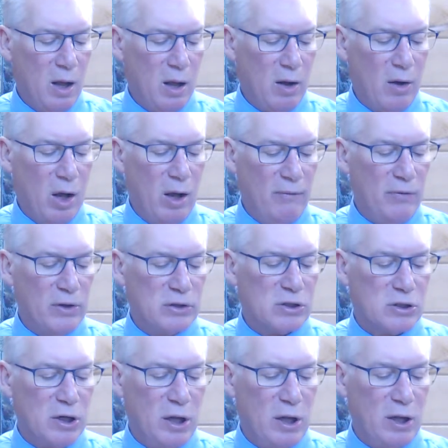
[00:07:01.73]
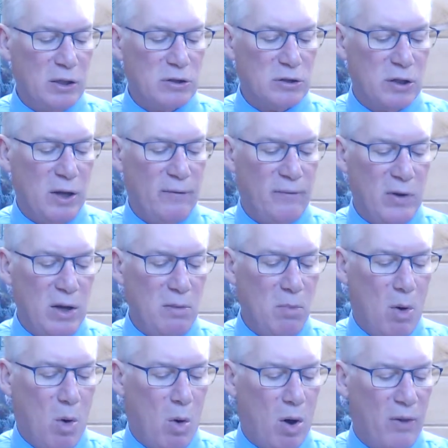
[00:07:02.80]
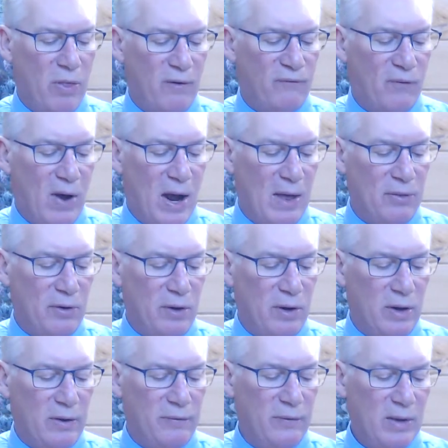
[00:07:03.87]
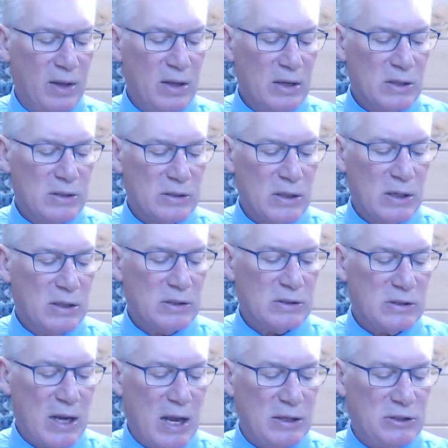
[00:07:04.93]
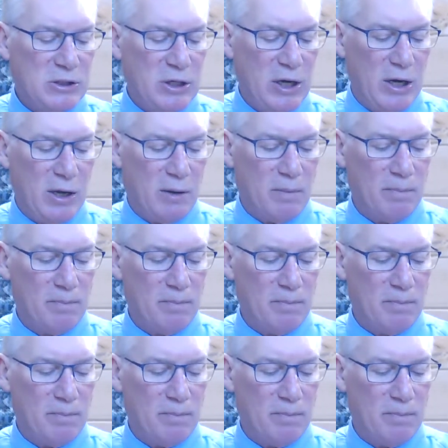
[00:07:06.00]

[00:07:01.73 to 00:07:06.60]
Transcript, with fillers: of the sons of Emor, the father of Sachem.